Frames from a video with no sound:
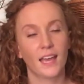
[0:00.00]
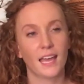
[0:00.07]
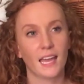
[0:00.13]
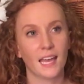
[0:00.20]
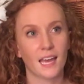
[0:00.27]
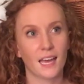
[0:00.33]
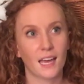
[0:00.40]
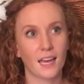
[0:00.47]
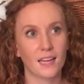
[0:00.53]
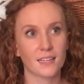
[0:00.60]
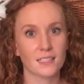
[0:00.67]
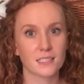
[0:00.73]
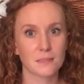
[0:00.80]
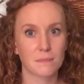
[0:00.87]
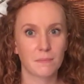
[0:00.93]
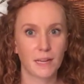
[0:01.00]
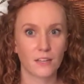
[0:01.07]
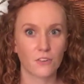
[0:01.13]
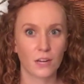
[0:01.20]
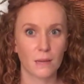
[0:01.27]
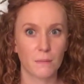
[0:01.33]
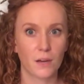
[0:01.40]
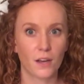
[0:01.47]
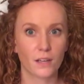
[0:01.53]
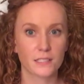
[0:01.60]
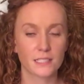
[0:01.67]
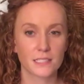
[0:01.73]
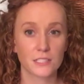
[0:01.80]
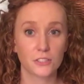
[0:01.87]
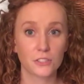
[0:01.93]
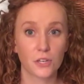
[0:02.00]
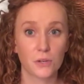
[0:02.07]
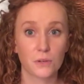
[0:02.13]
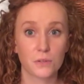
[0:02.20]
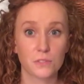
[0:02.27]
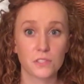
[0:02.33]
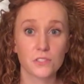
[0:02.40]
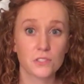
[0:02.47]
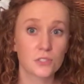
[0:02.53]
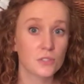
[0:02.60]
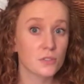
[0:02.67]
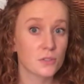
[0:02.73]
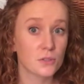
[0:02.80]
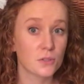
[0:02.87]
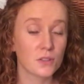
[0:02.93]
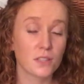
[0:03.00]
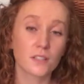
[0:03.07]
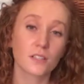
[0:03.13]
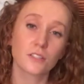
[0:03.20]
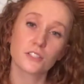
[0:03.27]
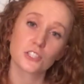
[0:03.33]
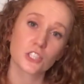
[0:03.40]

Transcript: And my grandma still goes to the little